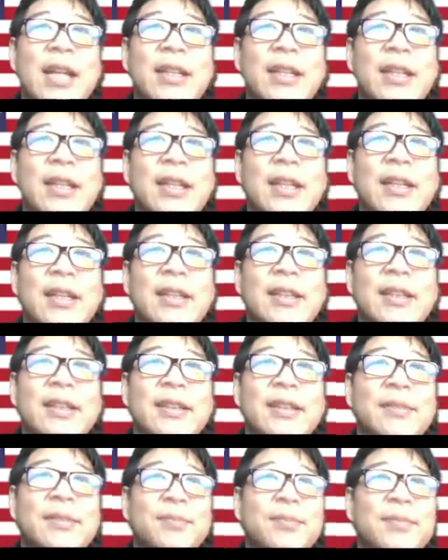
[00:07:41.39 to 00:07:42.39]
to
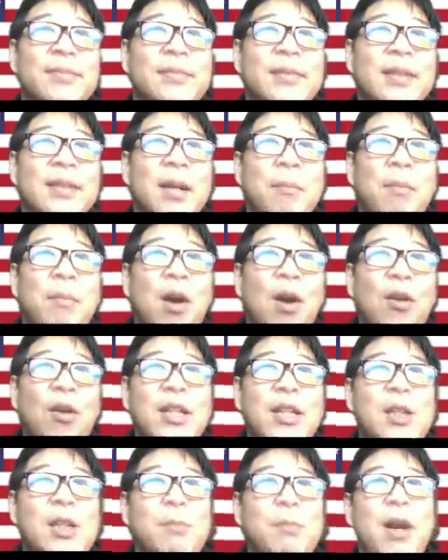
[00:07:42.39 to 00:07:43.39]
Amari
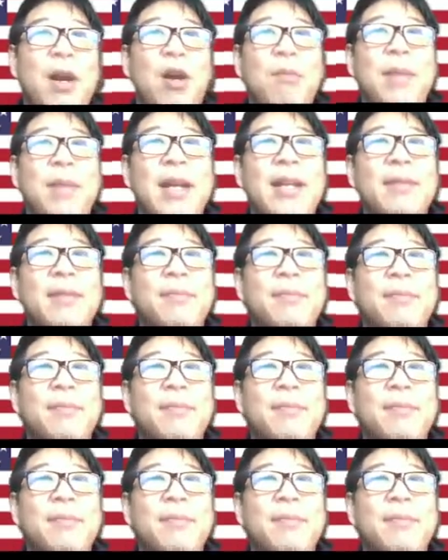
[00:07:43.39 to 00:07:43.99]
Spellman.